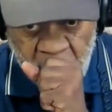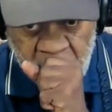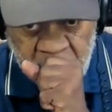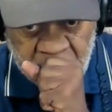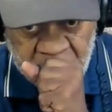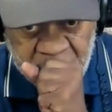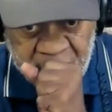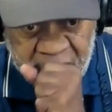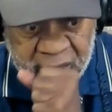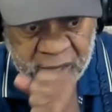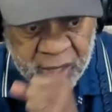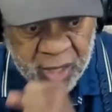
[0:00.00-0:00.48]

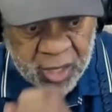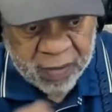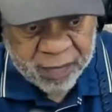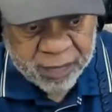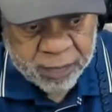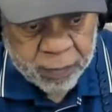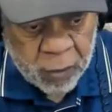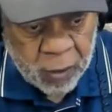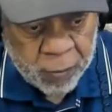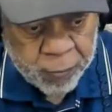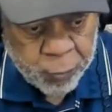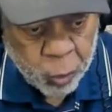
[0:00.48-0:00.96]
the ending of,
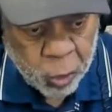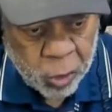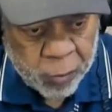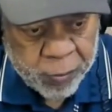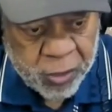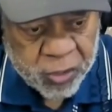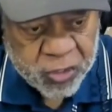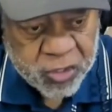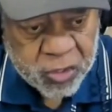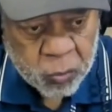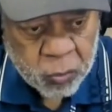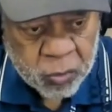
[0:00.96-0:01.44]
of
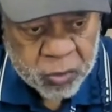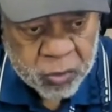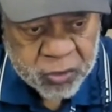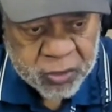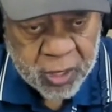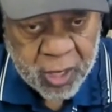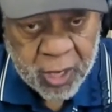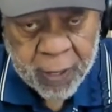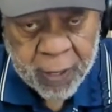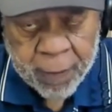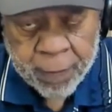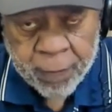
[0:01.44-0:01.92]
prohibition was,
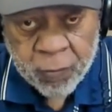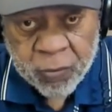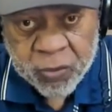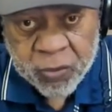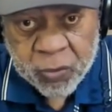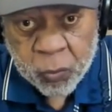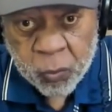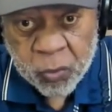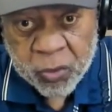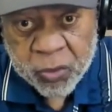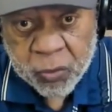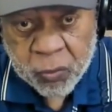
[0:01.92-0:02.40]
um,
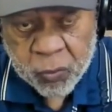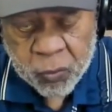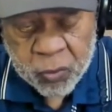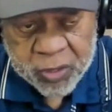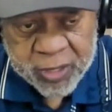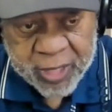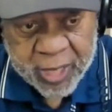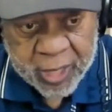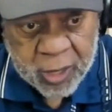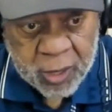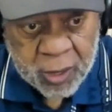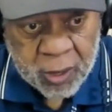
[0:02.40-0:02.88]
was was
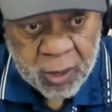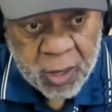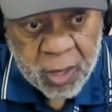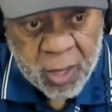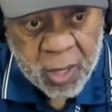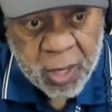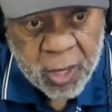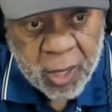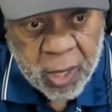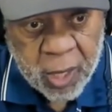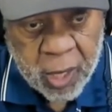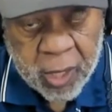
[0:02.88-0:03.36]
was handled
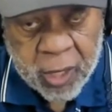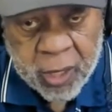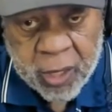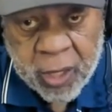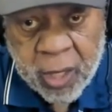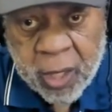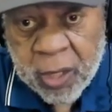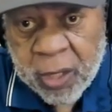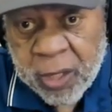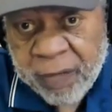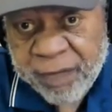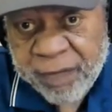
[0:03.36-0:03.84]
in a,
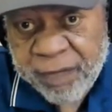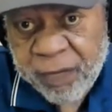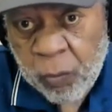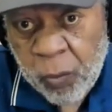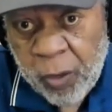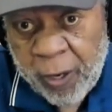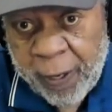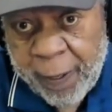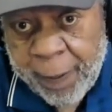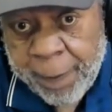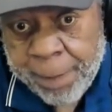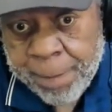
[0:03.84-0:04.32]
in a, different
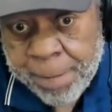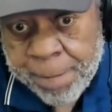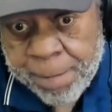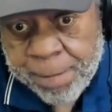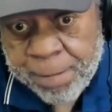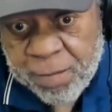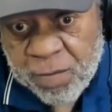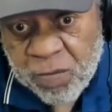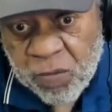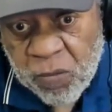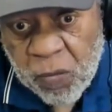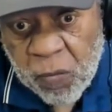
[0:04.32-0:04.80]
way.
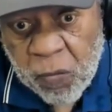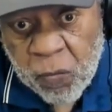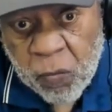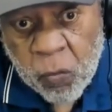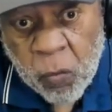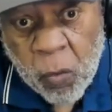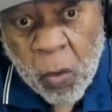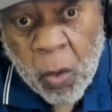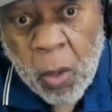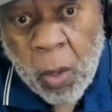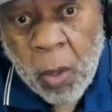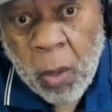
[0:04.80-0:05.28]

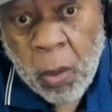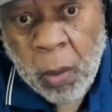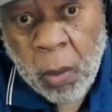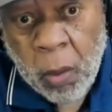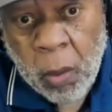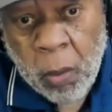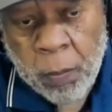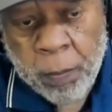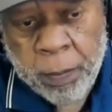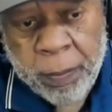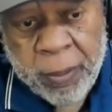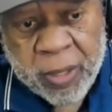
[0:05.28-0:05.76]

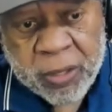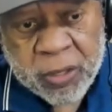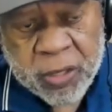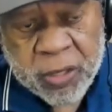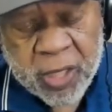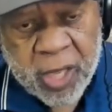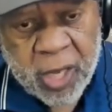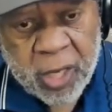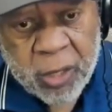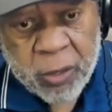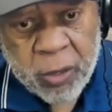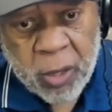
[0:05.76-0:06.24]
But to
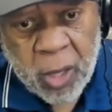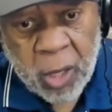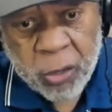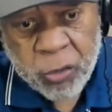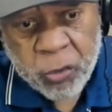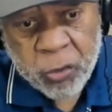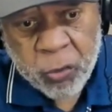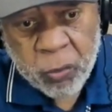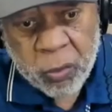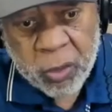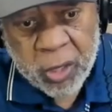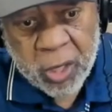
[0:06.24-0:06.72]
get uh,
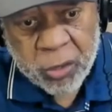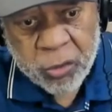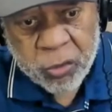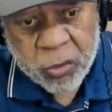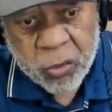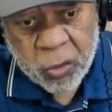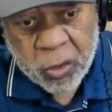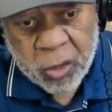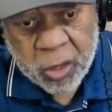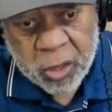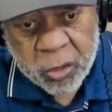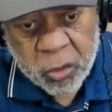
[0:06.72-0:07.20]
get
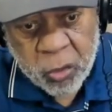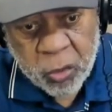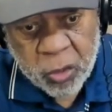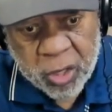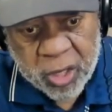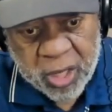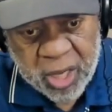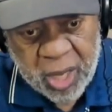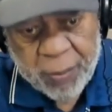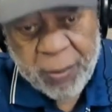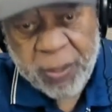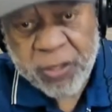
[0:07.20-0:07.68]

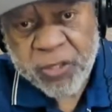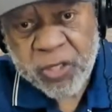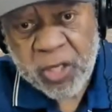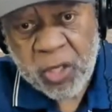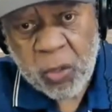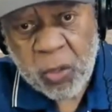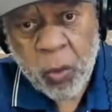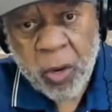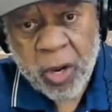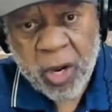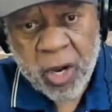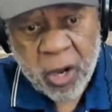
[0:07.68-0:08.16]

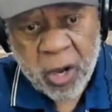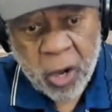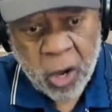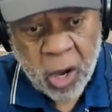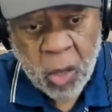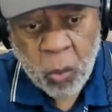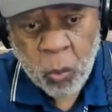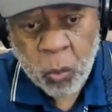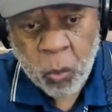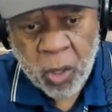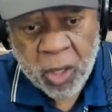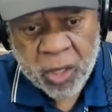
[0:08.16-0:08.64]
unanimity where
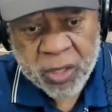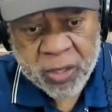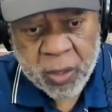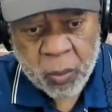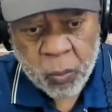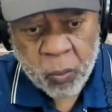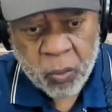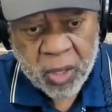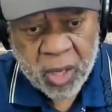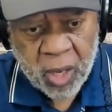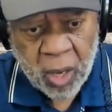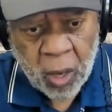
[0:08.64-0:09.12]
everyone,
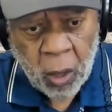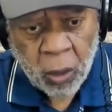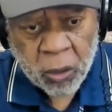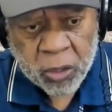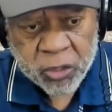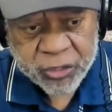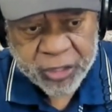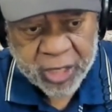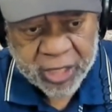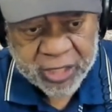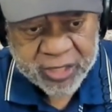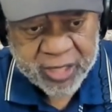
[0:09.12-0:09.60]
all
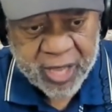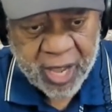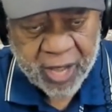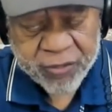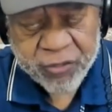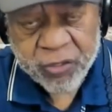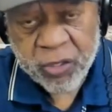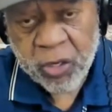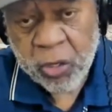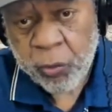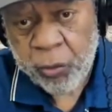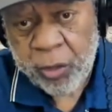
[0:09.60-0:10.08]
the states
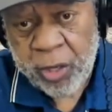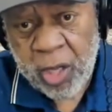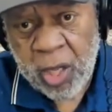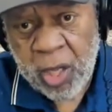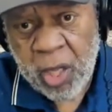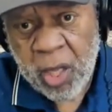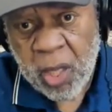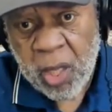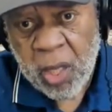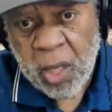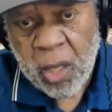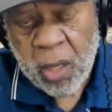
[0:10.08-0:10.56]
got to
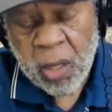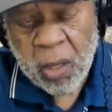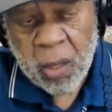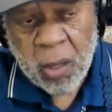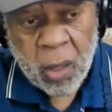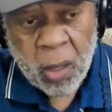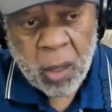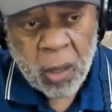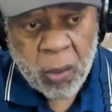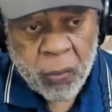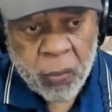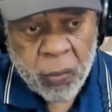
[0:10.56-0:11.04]
agree,
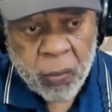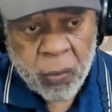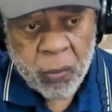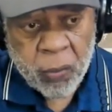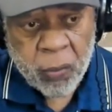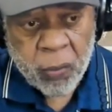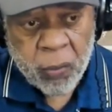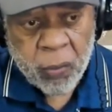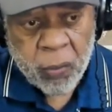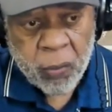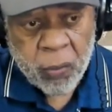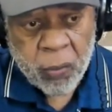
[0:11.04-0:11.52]

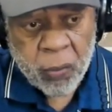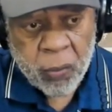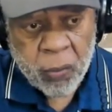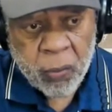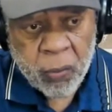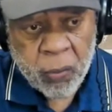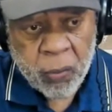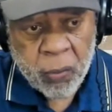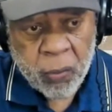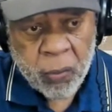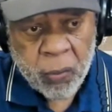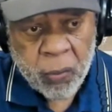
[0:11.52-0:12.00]
that is
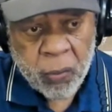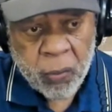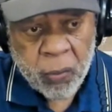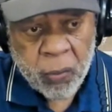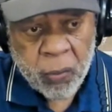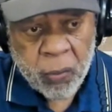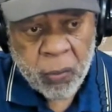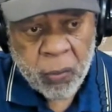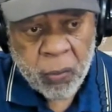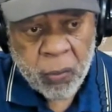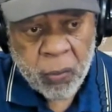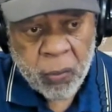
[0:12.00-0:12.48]
uh, that
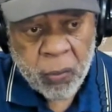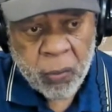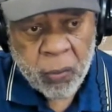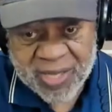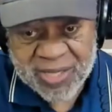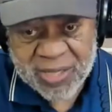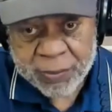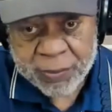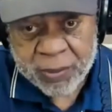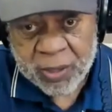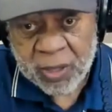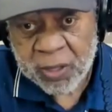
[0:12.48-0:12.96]
is an
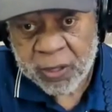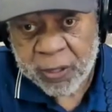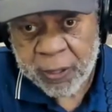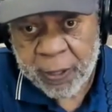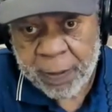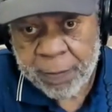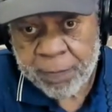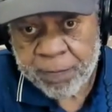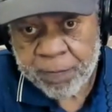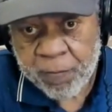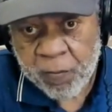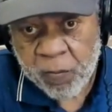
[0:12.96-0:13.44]

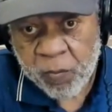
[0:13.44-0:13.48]
impossibility.